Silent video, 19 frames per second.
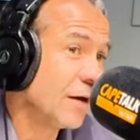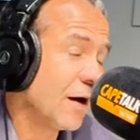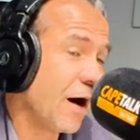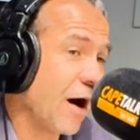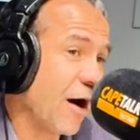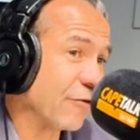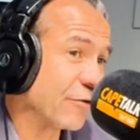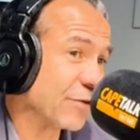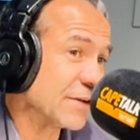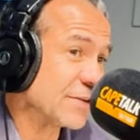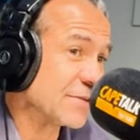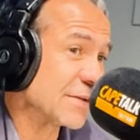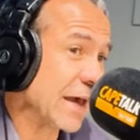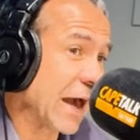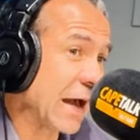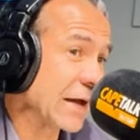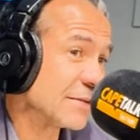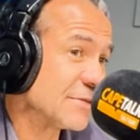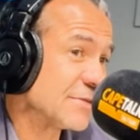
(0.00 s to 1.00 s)
of this
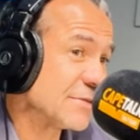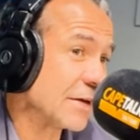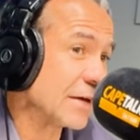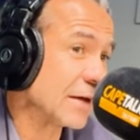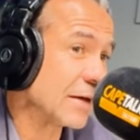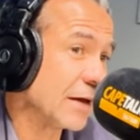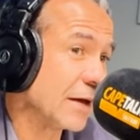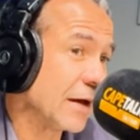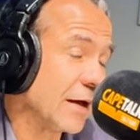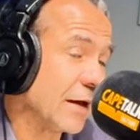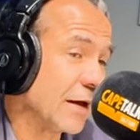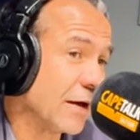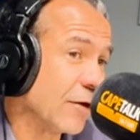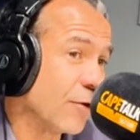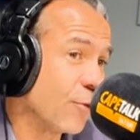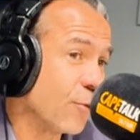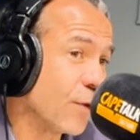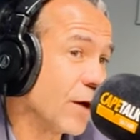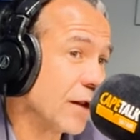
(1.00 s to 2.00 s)
gangster
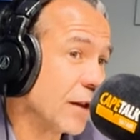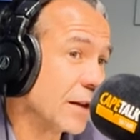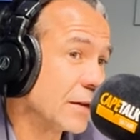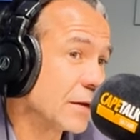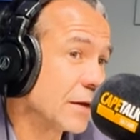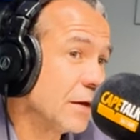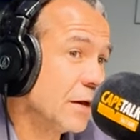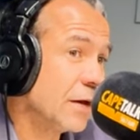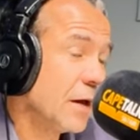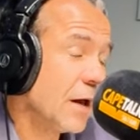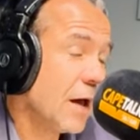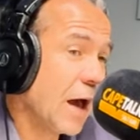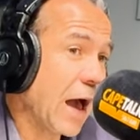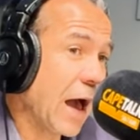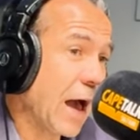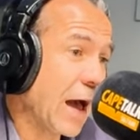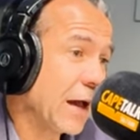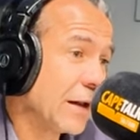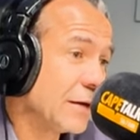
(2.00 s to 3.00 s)
uh, world.
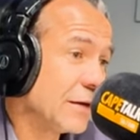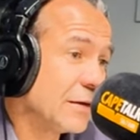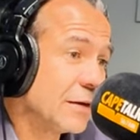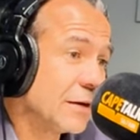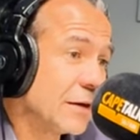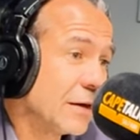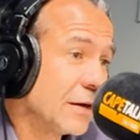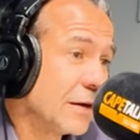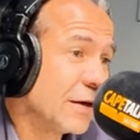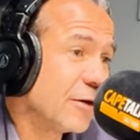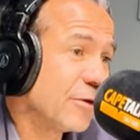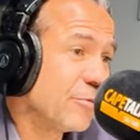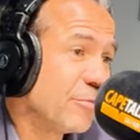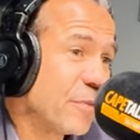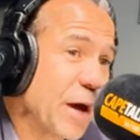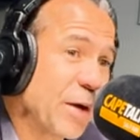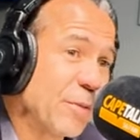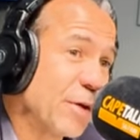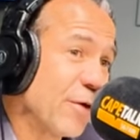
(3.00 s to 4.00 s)
And uh,
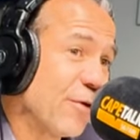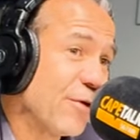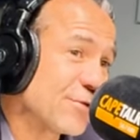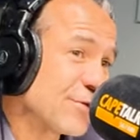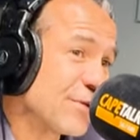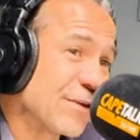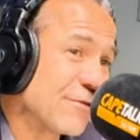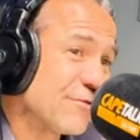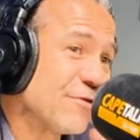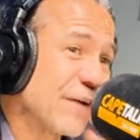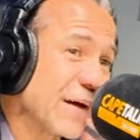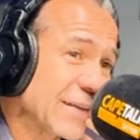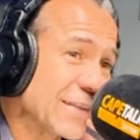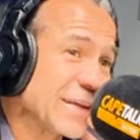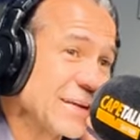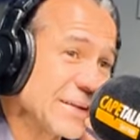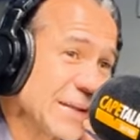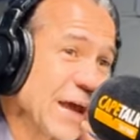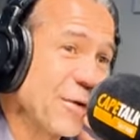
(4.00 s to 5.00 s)
maybe also the fact
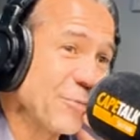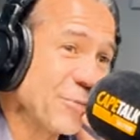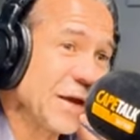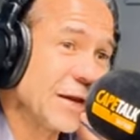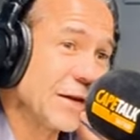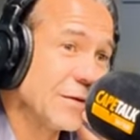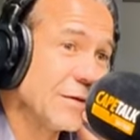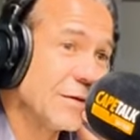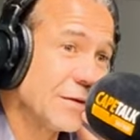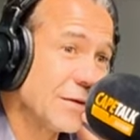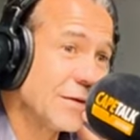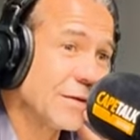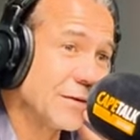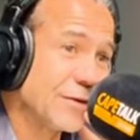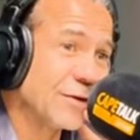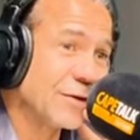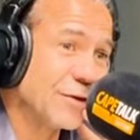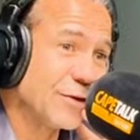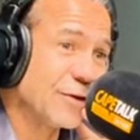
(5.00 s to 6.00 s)
that Damien,
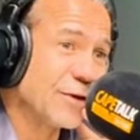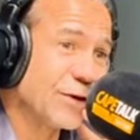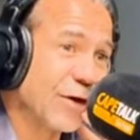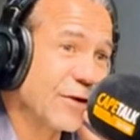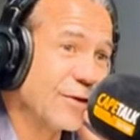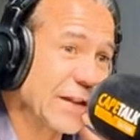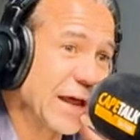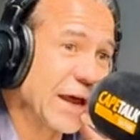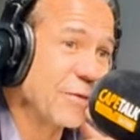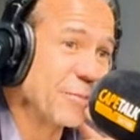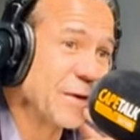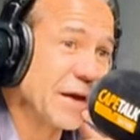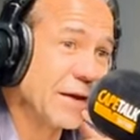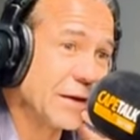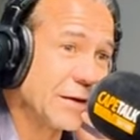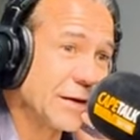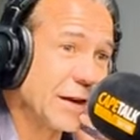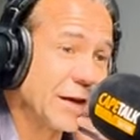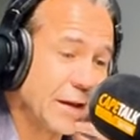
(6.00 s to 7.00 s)
you know,
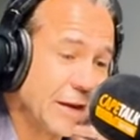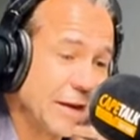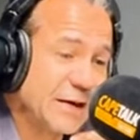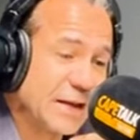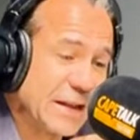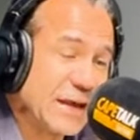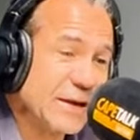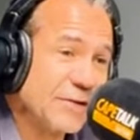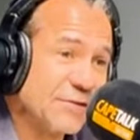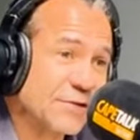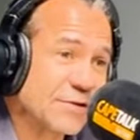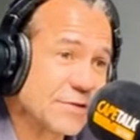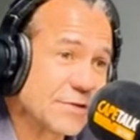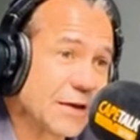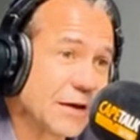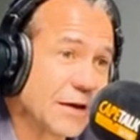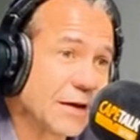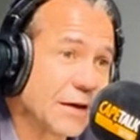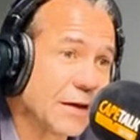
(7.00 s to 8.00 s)
Damien uh, leaves,
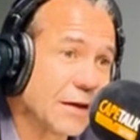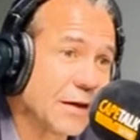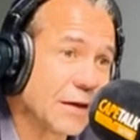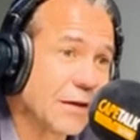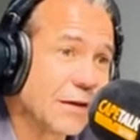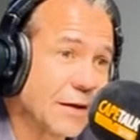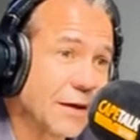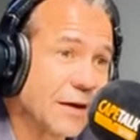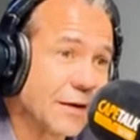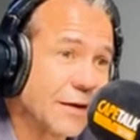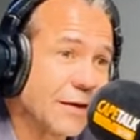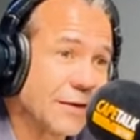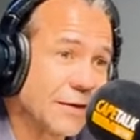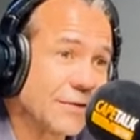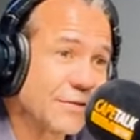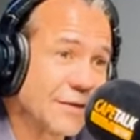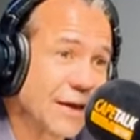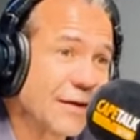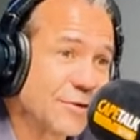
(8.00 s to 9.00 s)
uh,
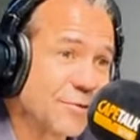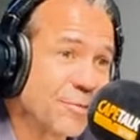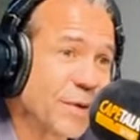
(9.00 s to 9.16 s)
it's, it's